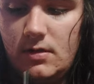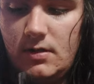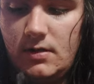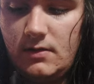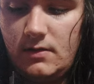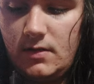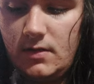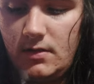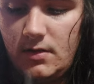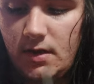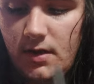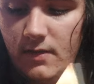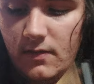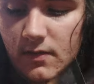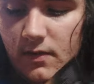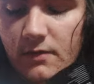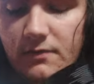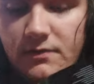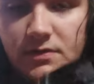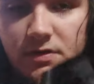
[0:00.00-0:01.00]
I love I
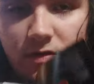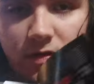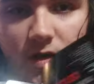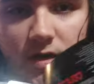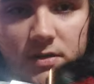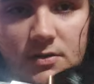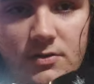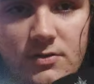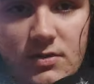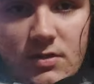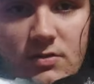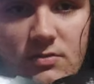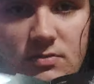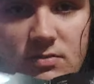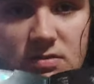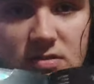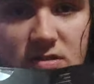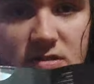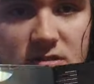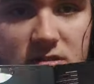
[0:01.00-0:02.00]
love the liner
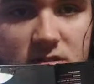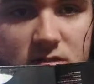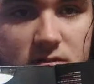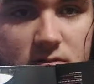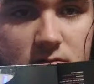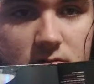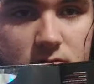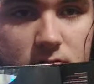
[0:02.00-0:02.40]
notes,